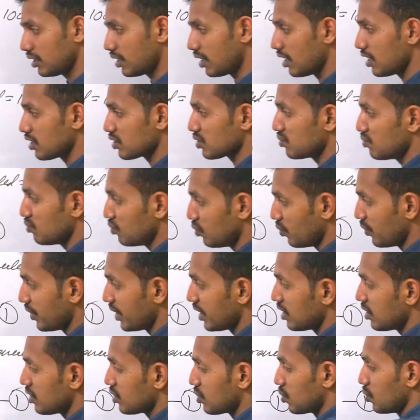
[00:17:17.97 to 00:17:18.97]
the cars
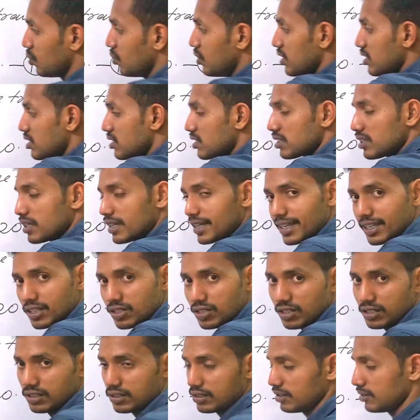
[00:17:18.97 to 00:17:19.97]
moving towards
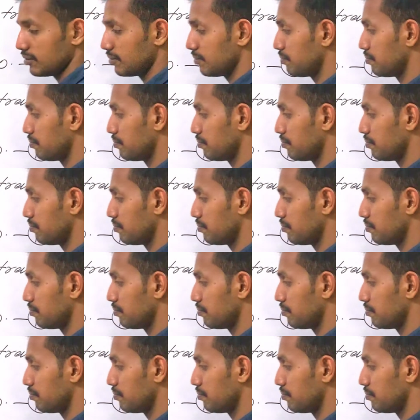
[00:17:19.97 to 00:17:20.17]
each other.